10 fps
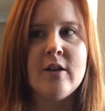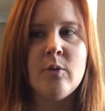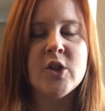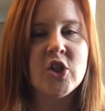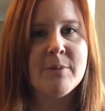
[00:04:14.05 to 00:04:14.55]

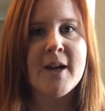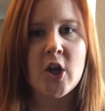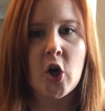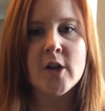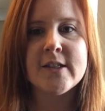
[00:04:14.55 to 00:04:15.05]
which in my
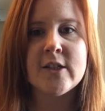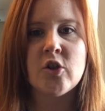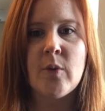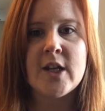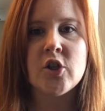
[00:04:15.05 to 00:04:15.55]
current
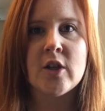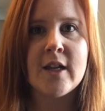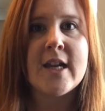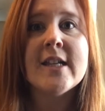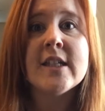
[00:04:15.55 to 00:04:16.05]
situation
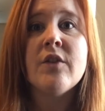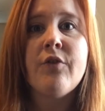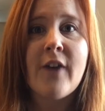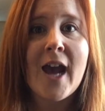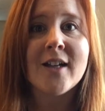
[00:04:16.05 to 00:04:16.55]
is in
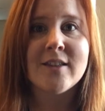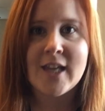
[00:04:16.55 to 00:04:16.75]
fact the